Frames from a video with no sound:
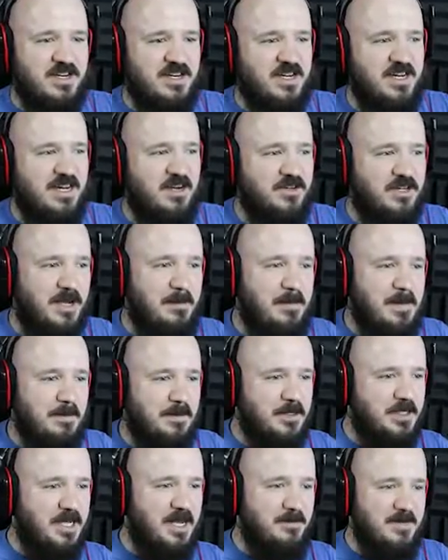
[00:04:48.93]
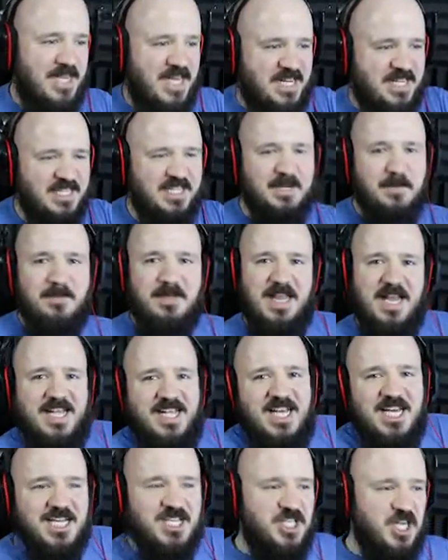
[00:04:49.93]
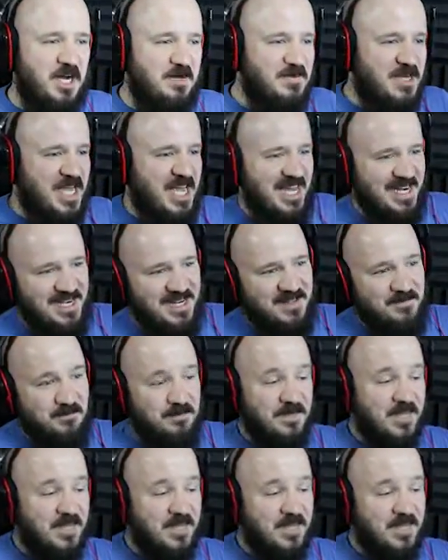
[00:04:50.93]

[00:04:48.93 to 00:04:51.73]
you know, get people to come in, be like, come in.